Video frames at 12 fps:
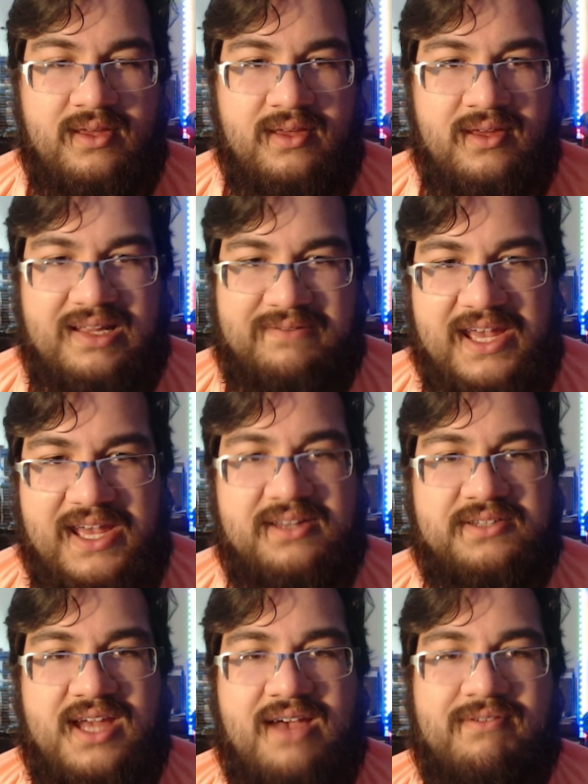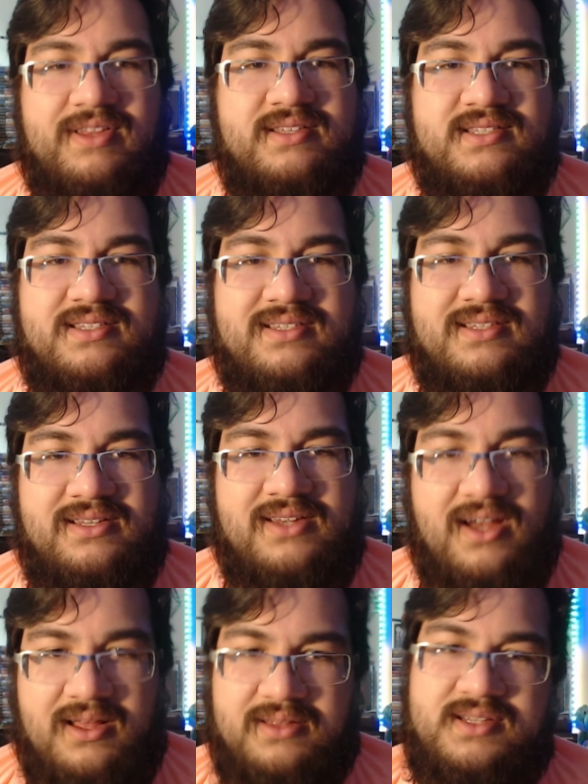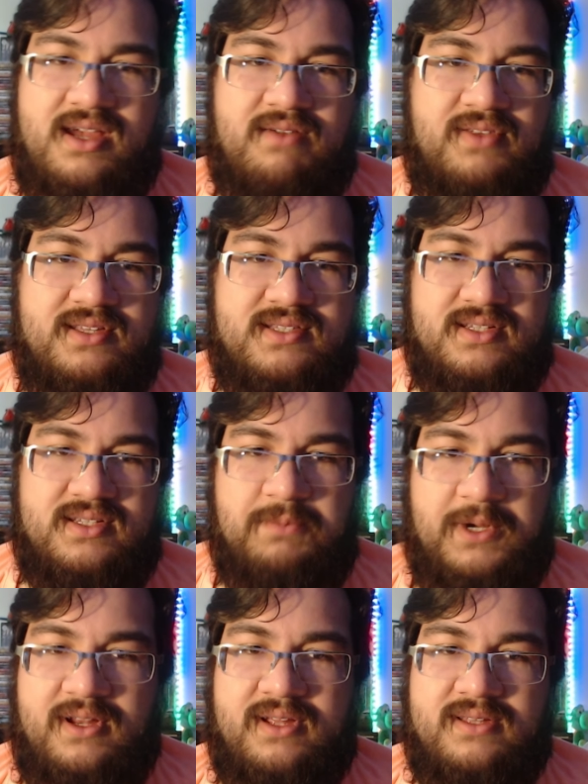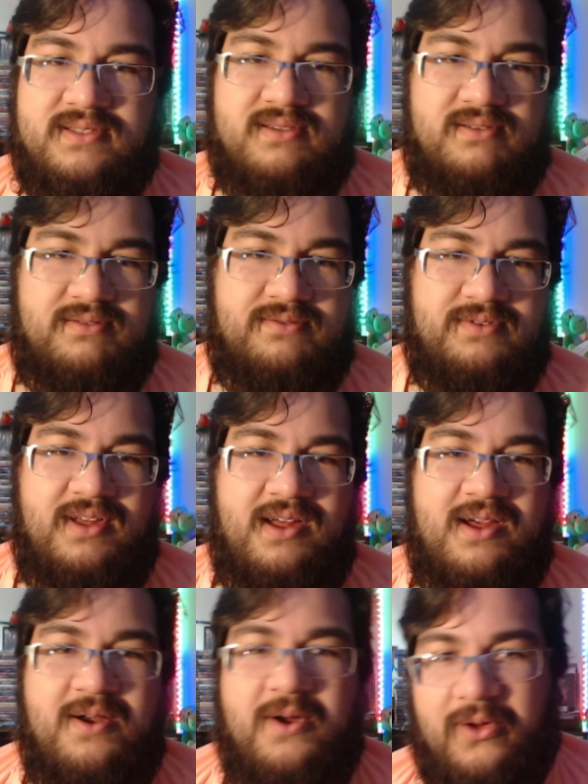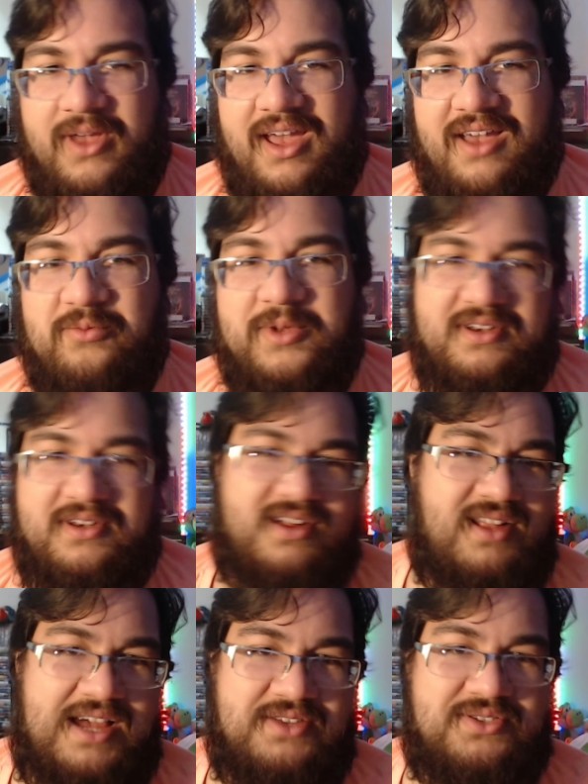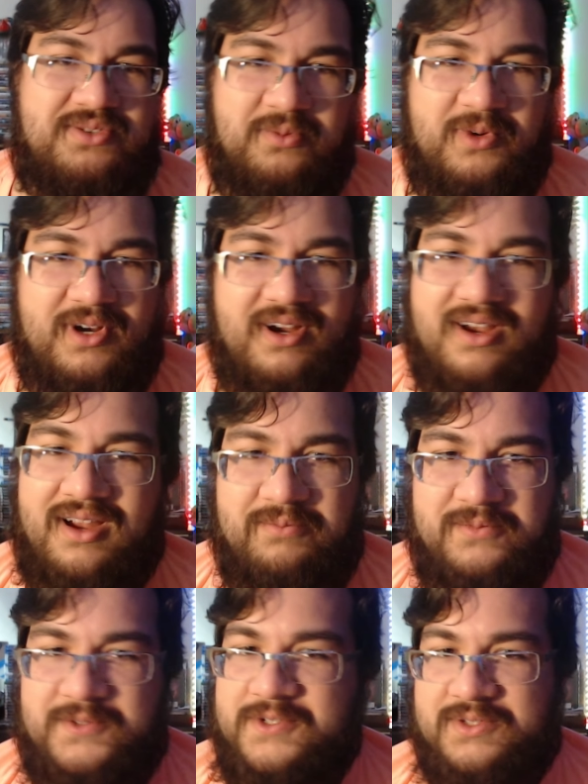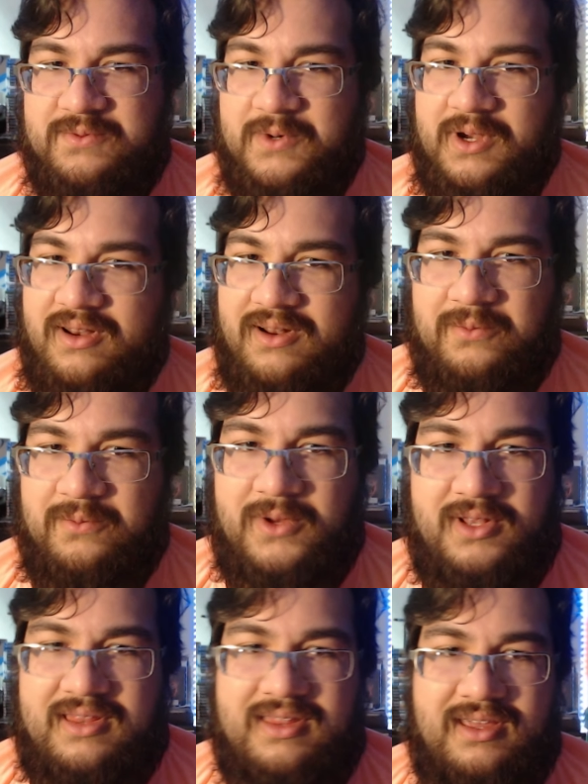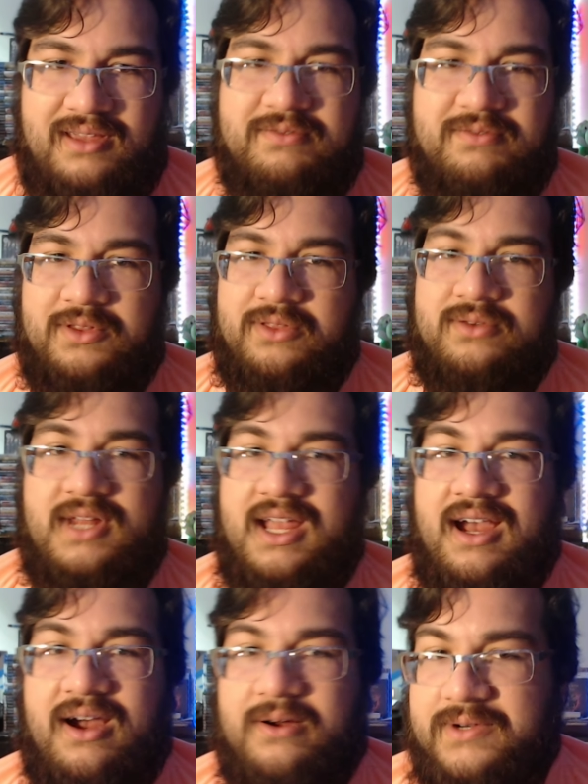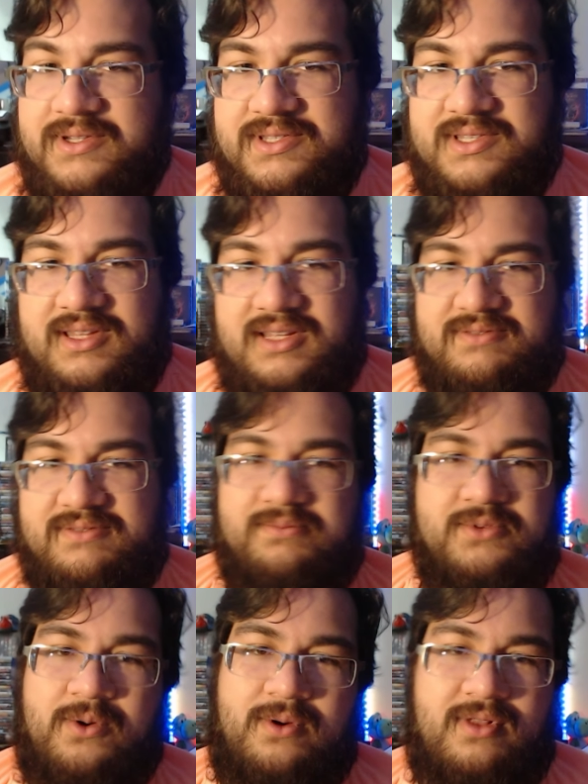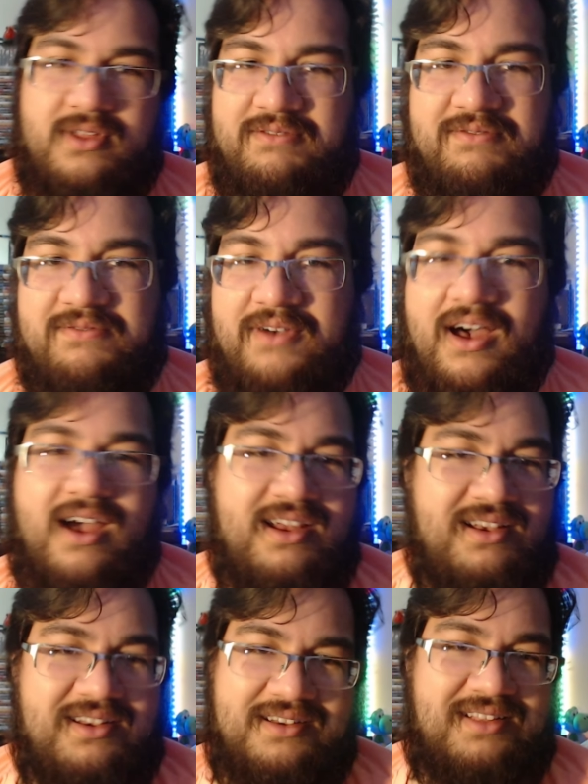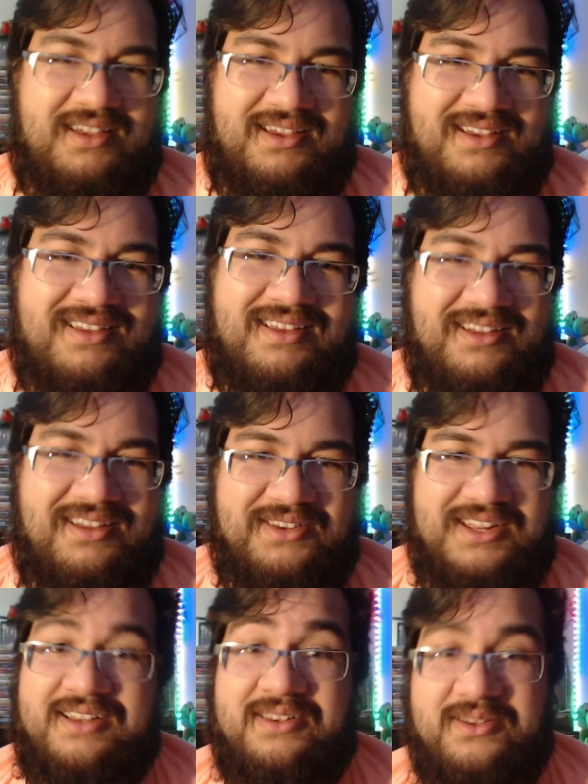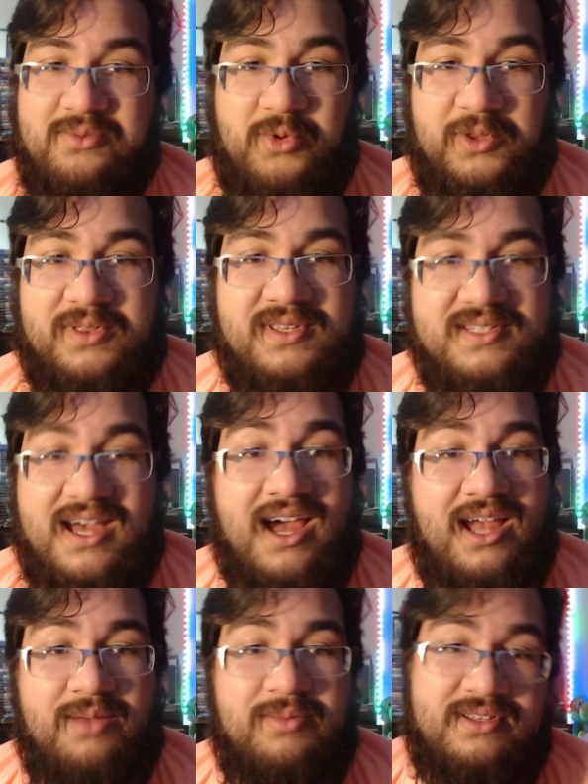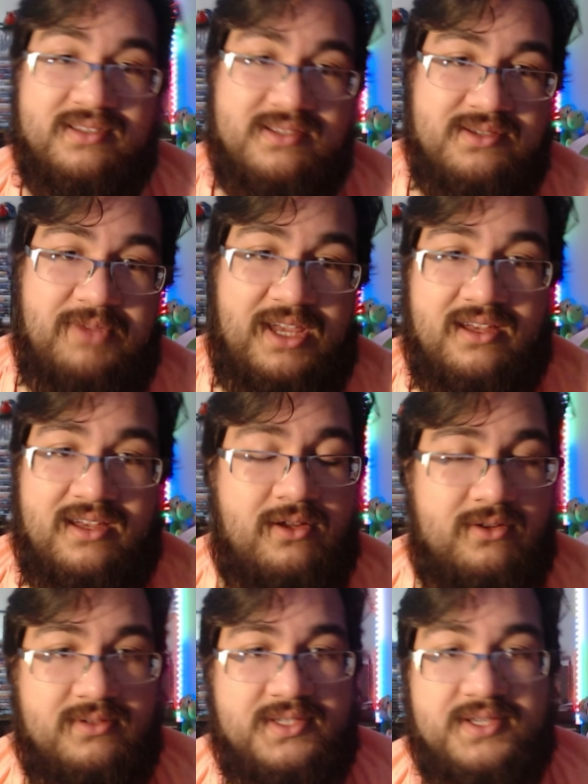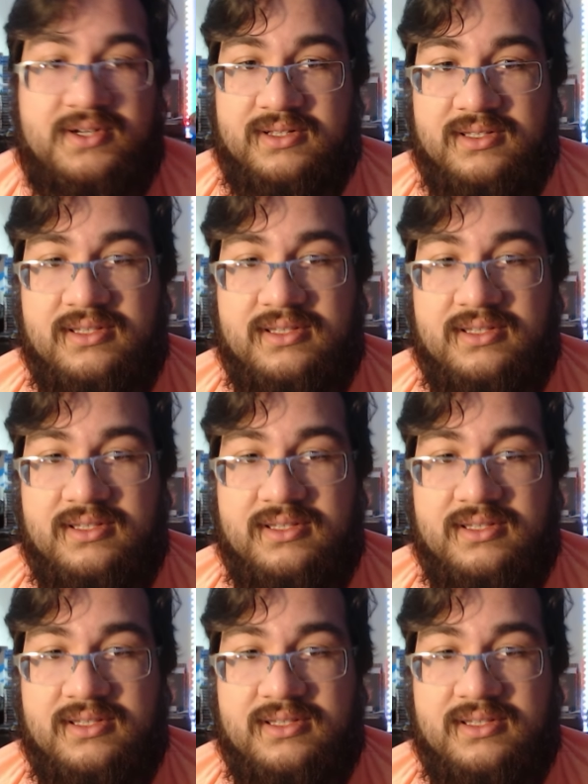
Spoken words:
advantage, having this knowledge, having this experience of, okay, I've been in a classroom where I'm just working on one thing for 3 hours, and that's totally fine. Like, you need to put the time in to make a good result.